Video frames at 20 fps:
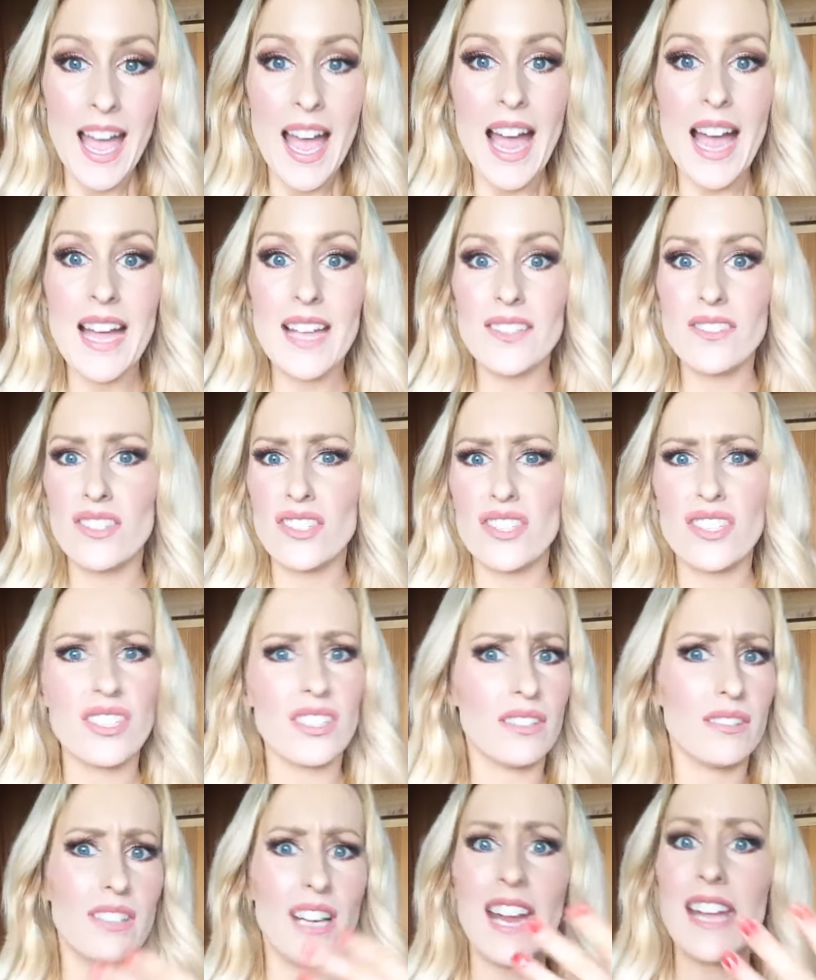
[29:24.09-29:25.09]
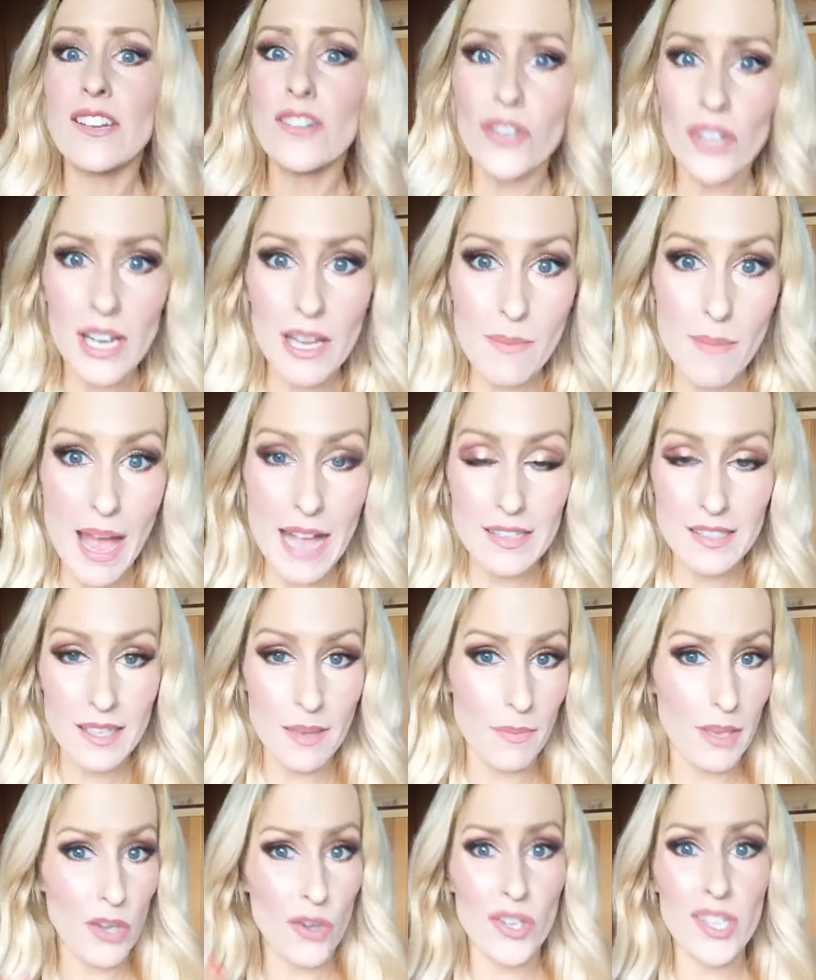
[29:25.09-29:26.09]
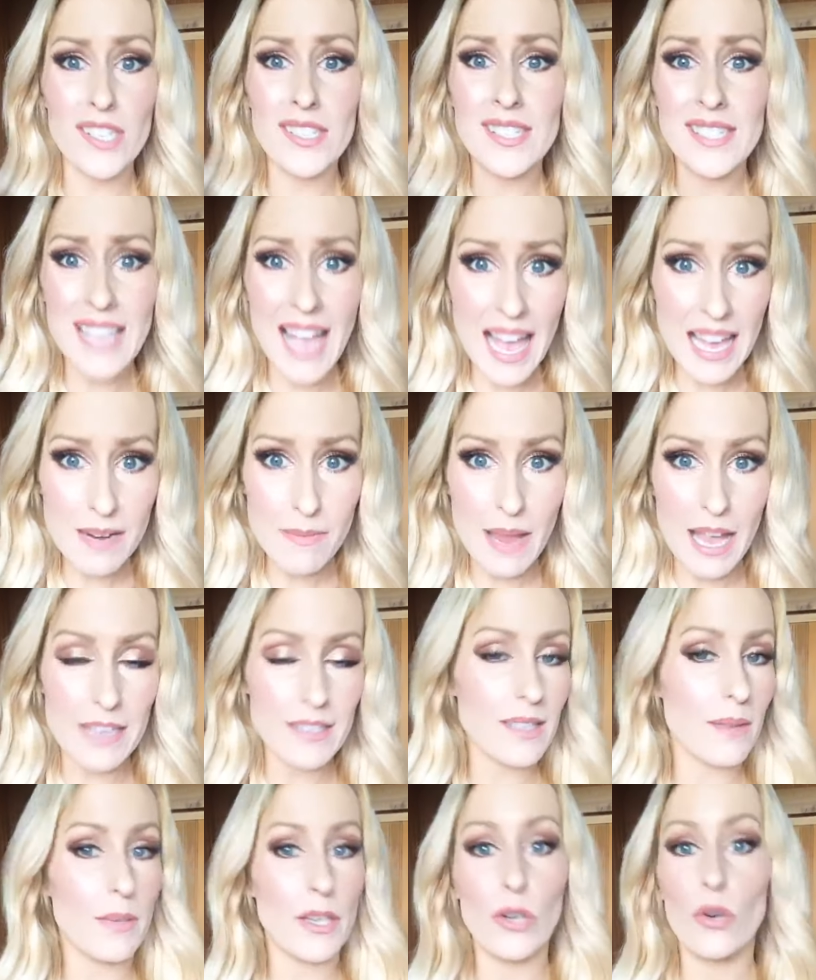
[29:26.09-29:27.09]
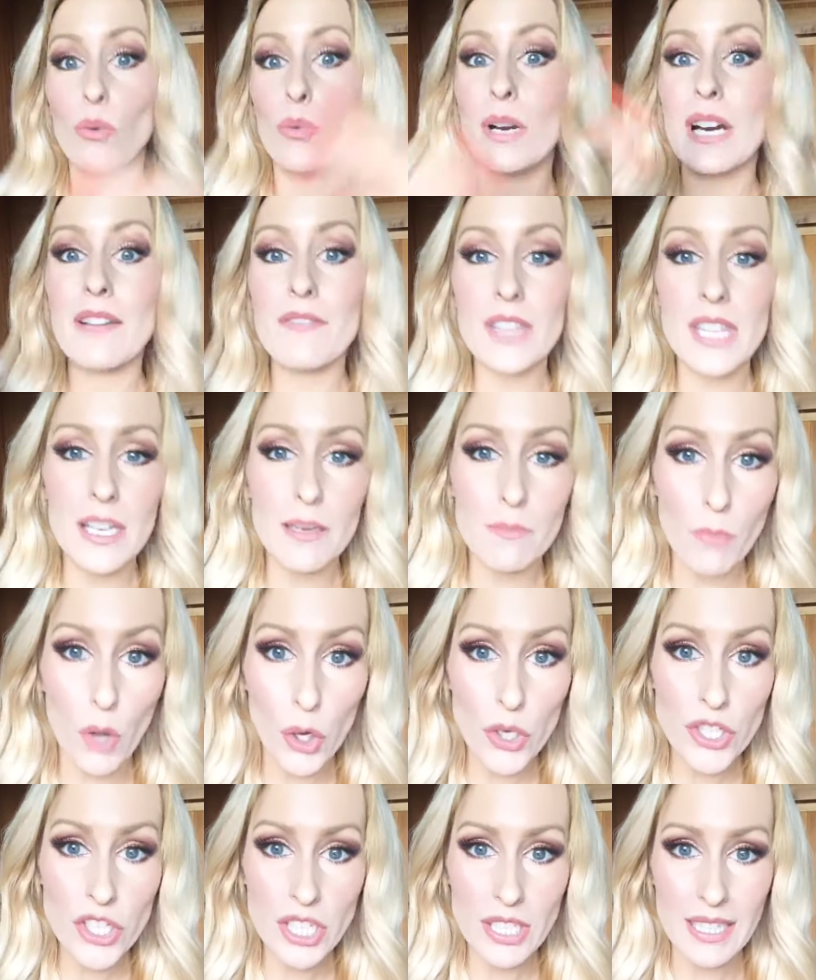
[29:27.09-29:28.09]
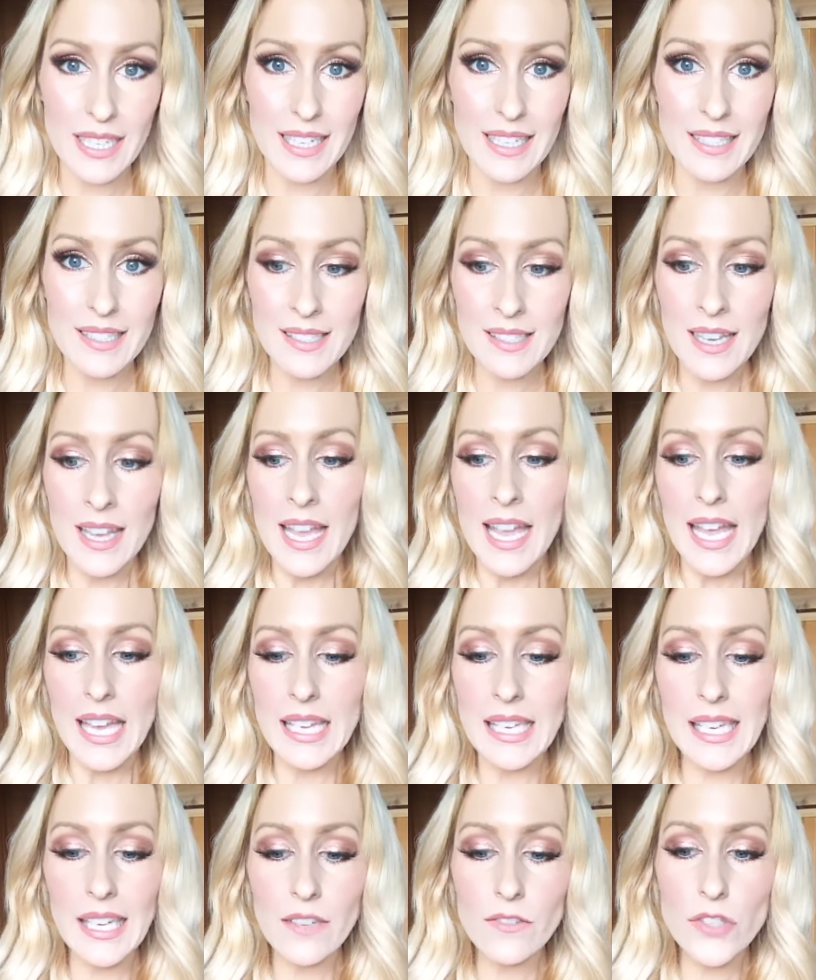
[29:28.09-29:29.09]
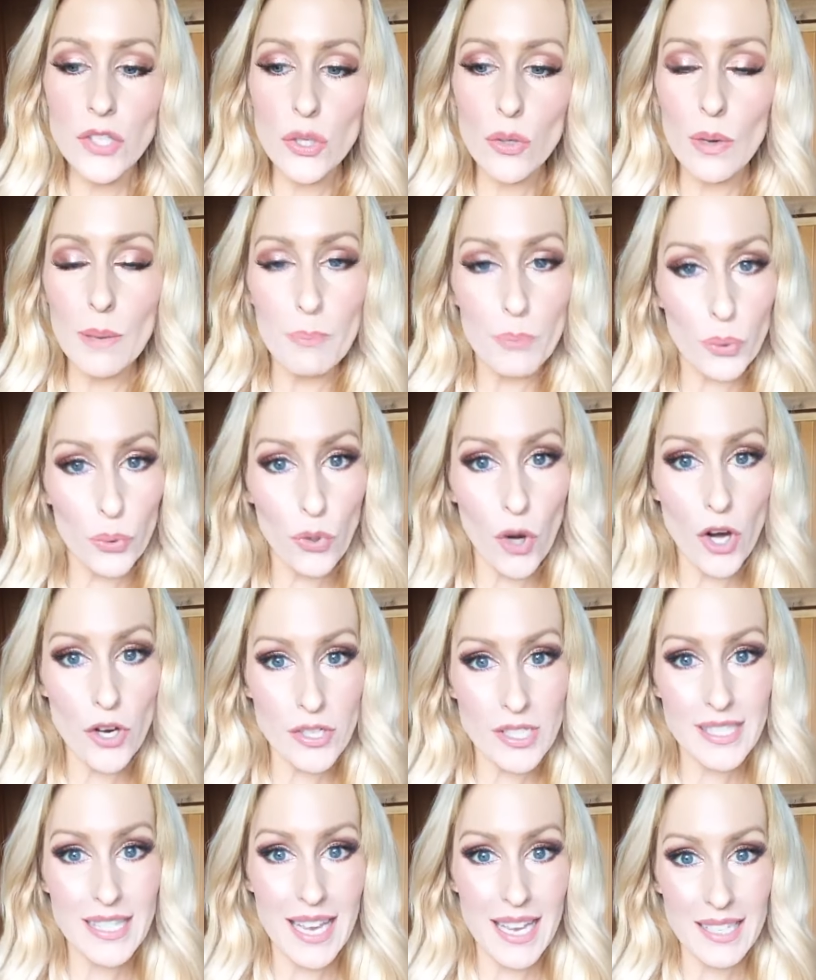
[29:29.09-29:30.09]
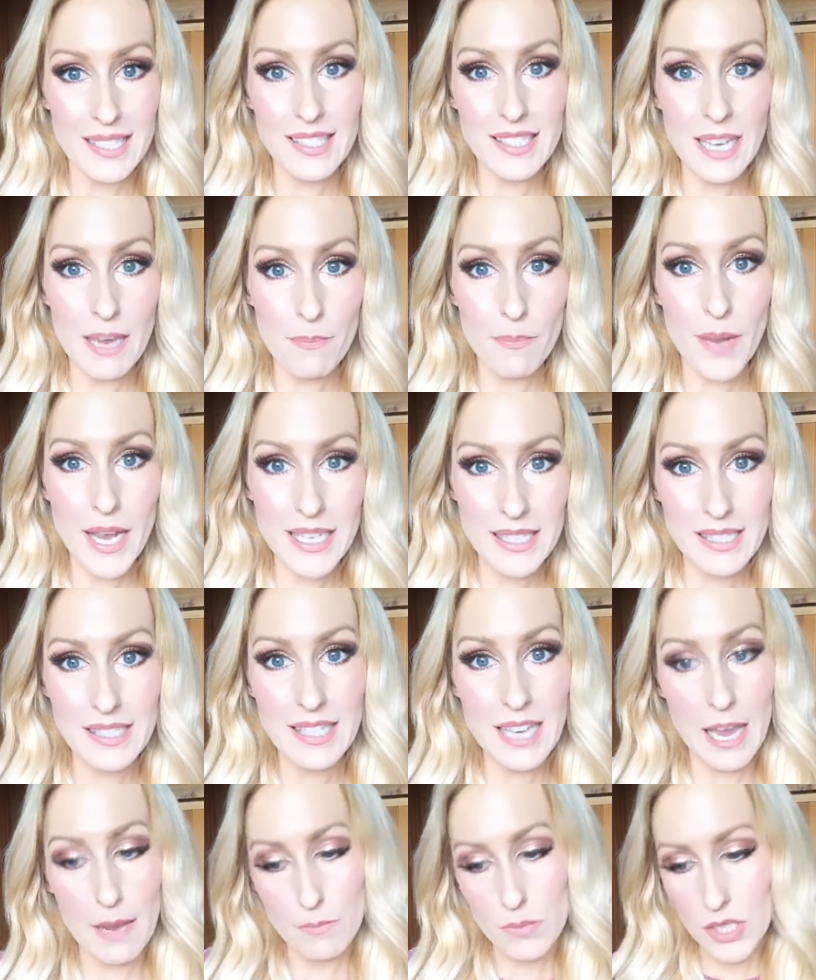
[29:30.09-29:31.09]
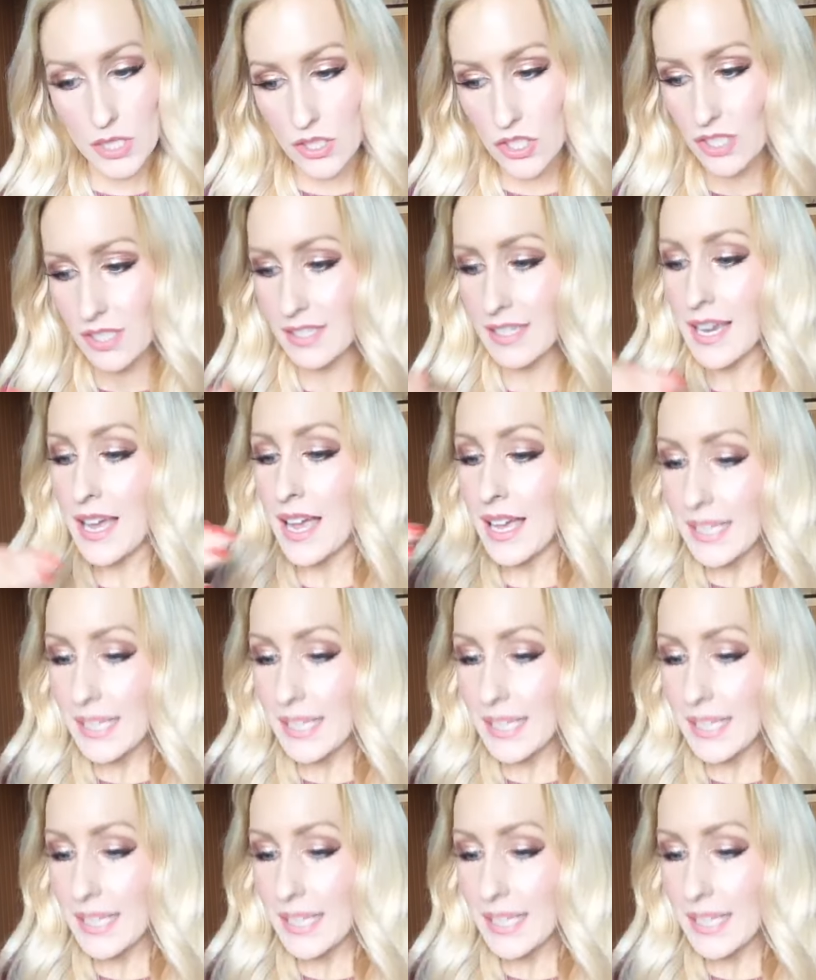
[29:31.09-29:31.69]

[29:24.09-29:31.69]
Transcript: and you're angry about something or you're sad about something or whatever the emotion is, it gives you a process step by step to just